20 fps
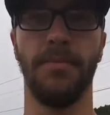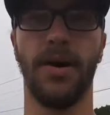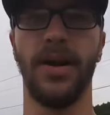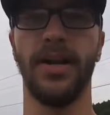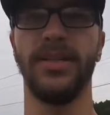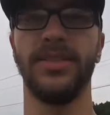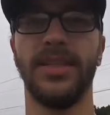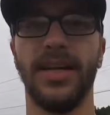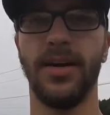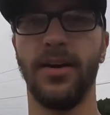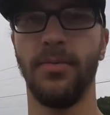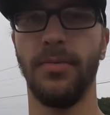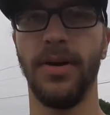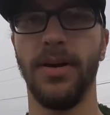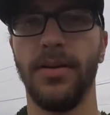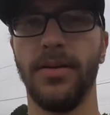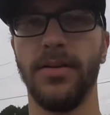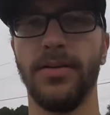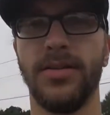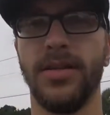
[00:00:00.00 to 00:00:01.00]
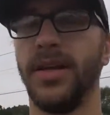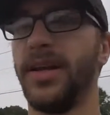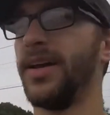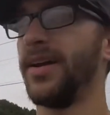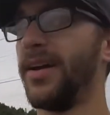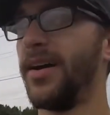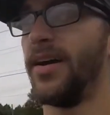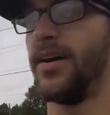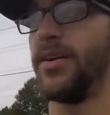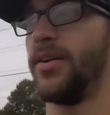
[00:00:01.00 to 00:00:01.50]
body style mirrors, and I
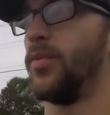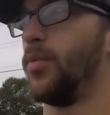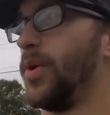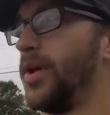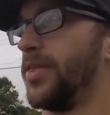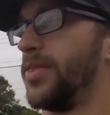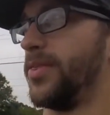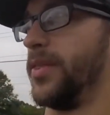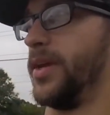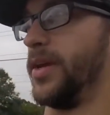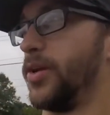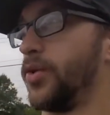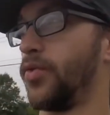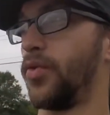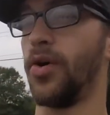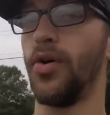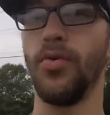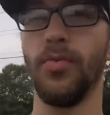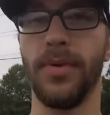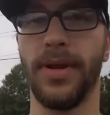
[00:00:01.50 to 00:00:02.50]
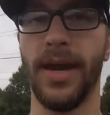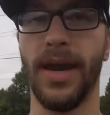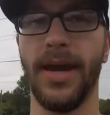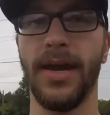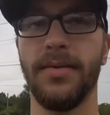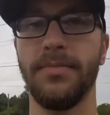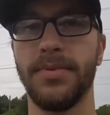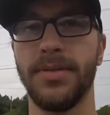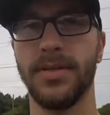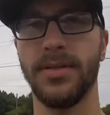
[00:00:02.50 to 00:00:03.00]
got them with the chrome
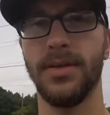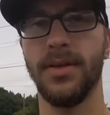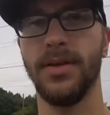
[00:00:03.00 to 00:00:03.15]
caps.